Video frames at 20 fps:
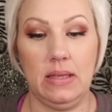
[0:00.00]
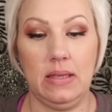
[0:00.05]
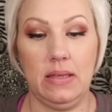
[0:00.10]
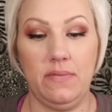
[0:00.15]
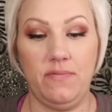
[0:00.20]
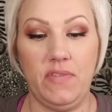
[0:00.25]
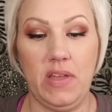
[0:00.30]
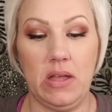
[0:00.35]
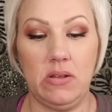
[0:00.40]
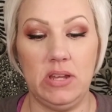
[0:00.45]

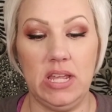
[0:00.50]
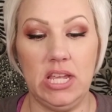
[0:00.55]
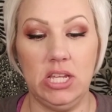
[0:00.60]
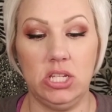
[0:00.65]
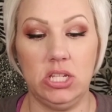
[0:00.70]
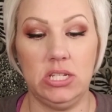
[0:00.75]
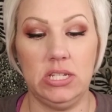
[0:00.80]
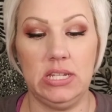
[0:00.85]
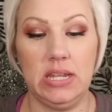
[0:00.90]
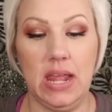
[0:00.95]
foundation
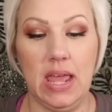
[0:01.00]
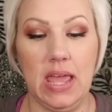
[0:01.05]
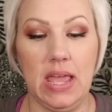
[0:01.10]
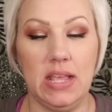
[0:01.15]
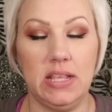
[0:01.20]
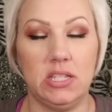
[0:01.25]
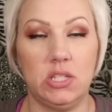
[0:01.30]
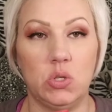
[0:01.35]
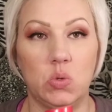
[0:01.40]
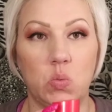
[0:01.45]
today is
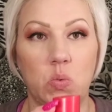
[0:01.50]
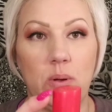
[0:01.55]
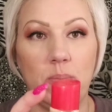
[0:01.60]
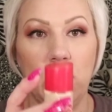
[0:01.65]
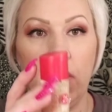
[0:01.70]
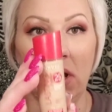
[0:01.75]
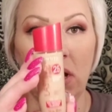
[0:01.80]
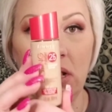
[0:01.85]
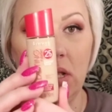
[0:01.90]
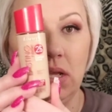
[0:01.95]
the
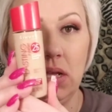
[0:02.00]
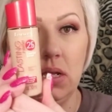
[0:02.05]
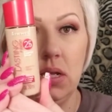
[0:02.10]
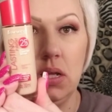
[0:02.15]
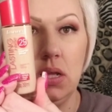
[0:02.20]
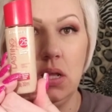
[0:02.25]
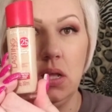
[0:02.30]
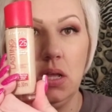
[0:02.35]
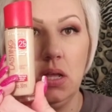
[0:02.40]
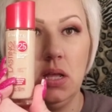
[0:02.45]
Rimmel
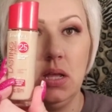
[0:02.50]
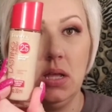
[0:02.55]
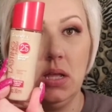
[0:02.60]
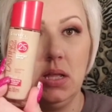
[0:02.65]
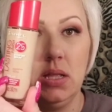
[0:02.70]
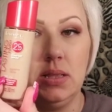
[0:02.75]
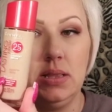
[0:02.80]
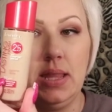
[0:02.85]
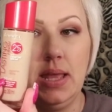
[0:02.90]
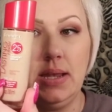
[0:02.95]

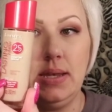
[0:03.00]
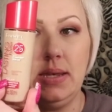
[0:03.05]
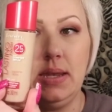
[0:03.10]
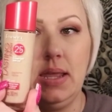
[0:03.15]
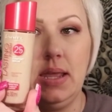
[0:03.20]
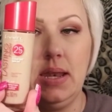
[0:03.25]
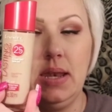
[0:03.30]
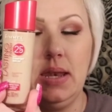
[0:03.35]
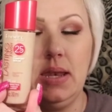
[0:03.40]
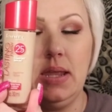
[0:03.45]

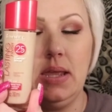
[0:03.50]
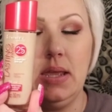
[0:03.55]
London